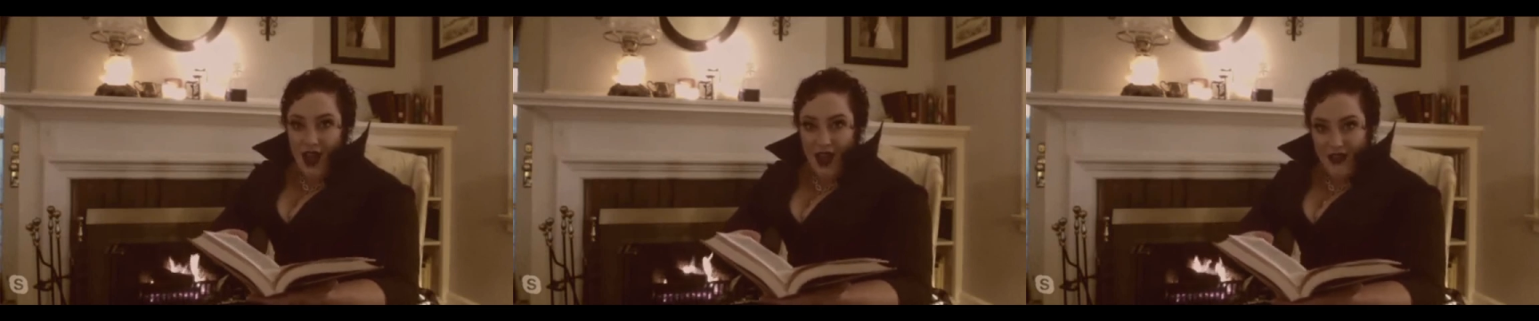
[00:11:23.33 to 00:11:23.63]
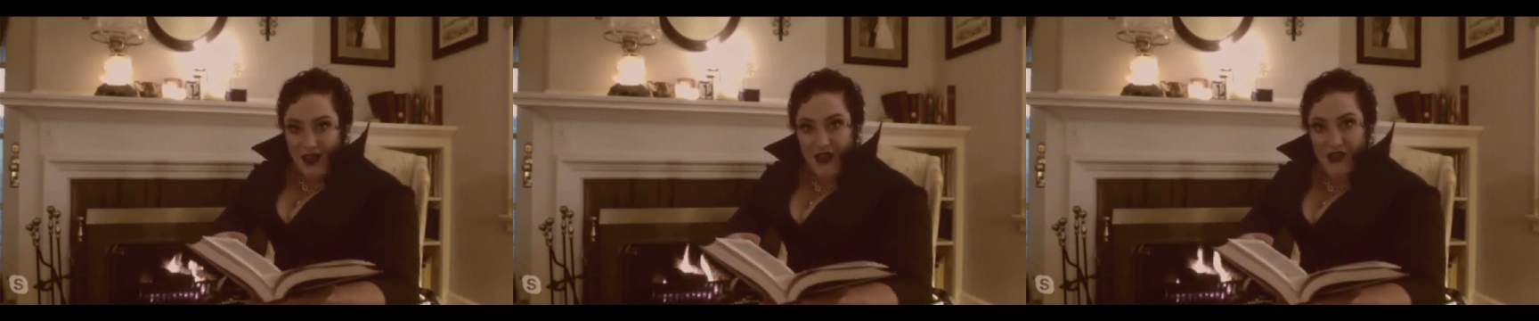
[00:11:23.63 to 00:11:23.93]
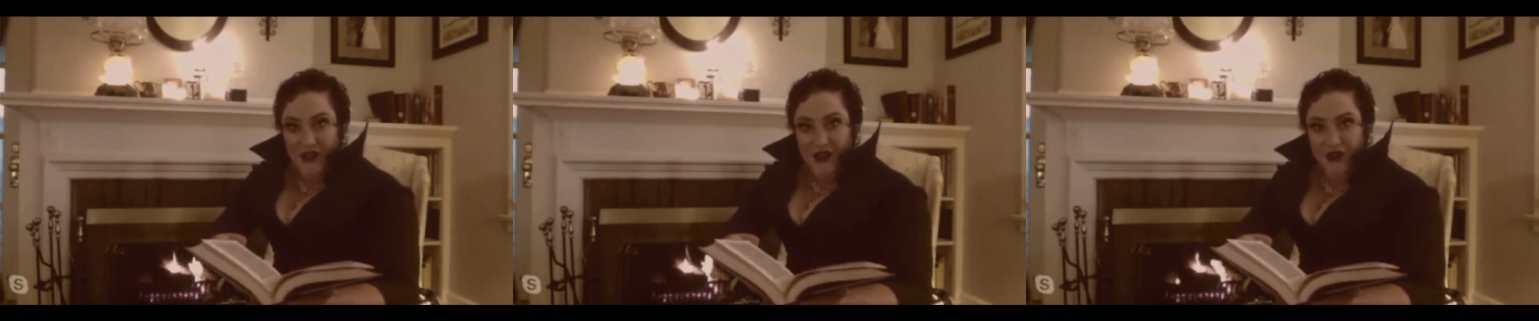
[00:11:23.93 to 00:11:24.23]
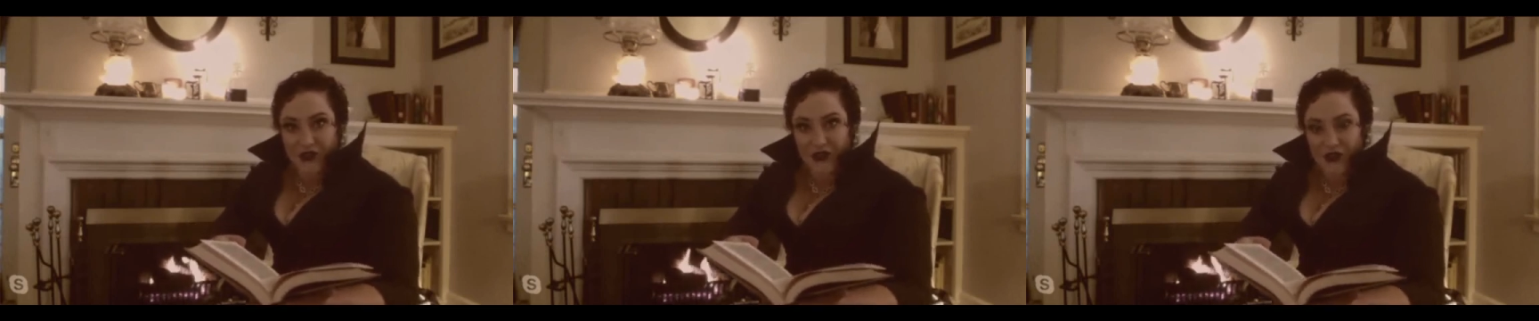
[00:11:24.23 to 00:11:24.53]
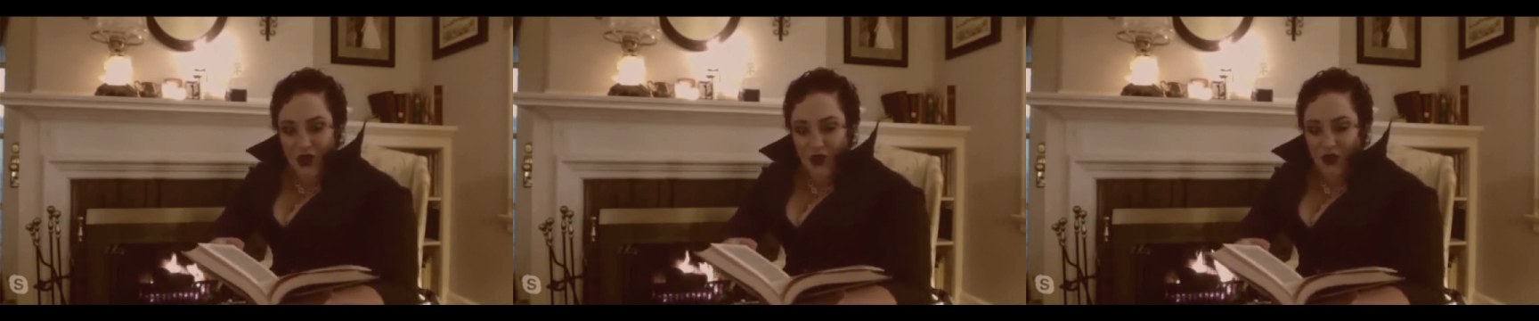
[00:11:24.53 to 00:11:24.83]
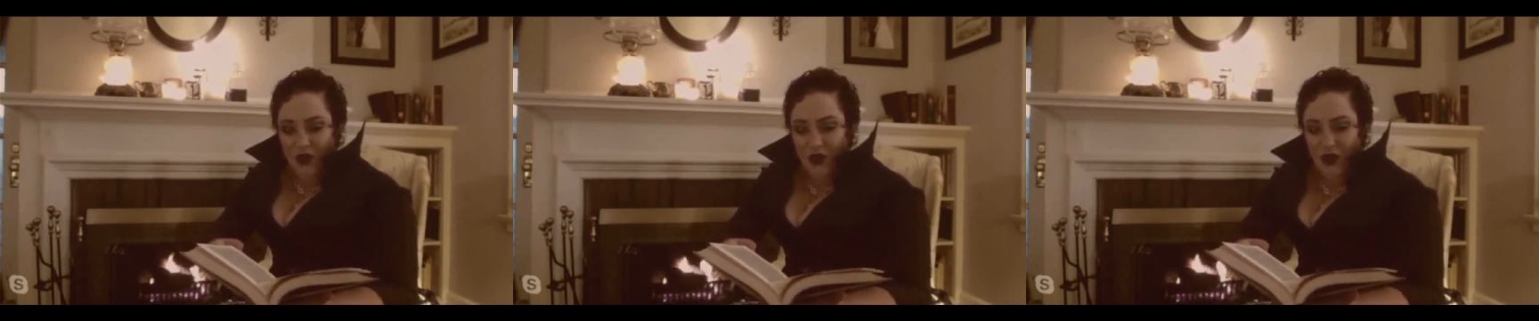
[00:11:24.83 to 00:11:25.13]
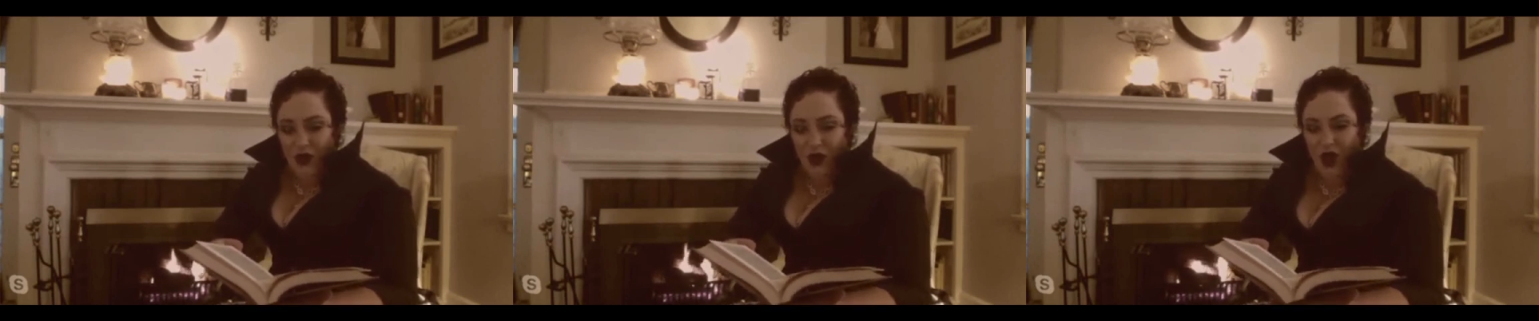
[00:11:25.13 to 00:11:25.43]
another stroke
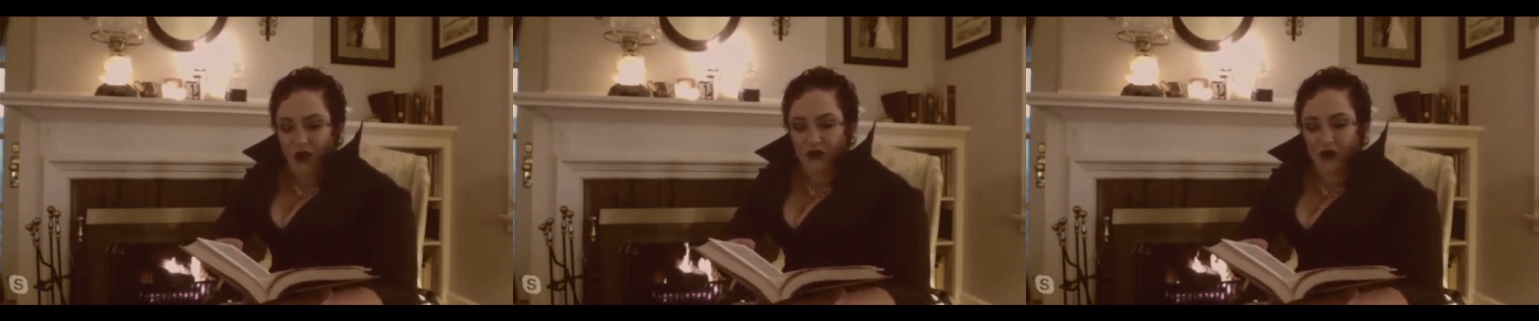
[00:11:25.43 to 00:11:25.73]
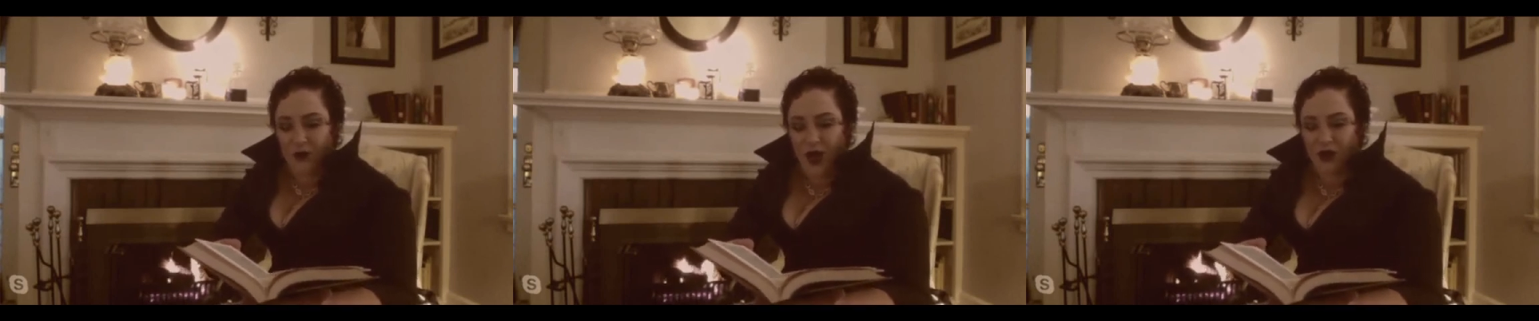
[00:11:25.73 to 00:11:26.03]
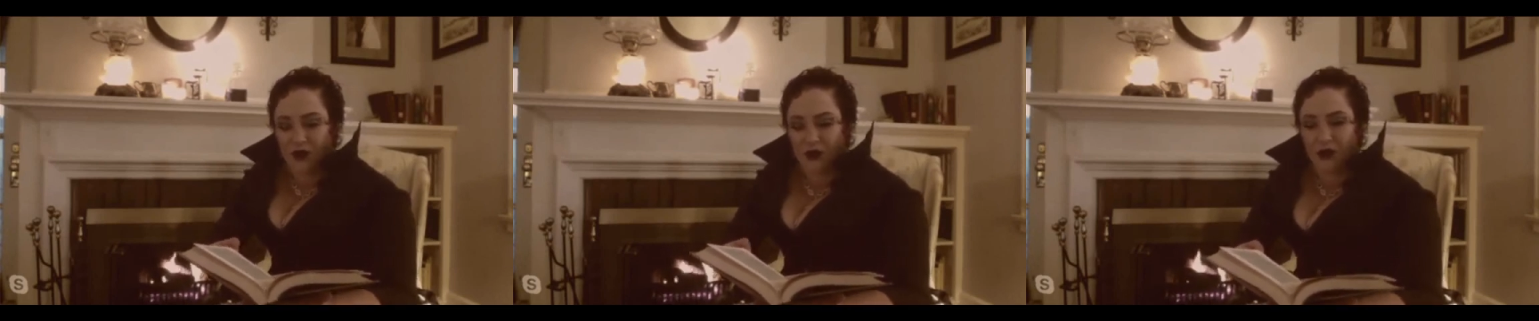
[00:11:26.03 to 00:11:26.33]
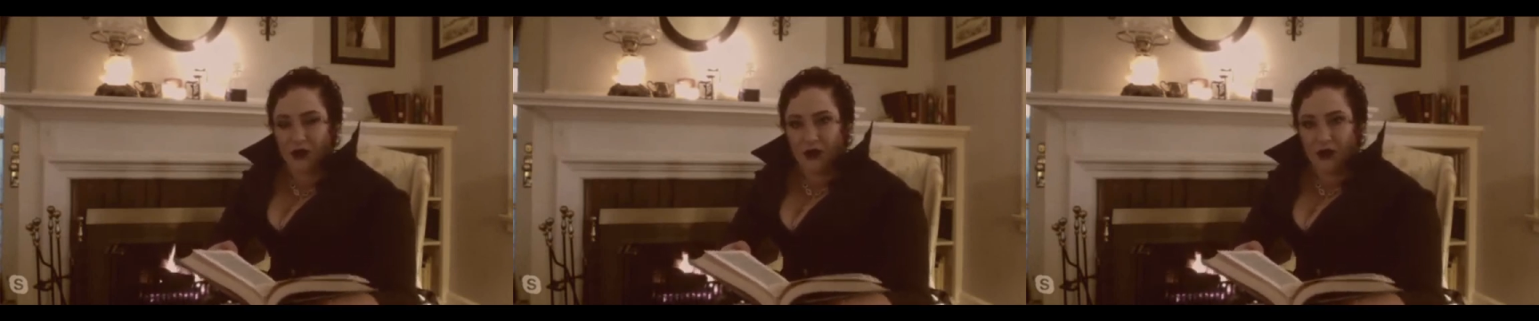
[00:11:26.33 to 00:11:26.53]
of the bell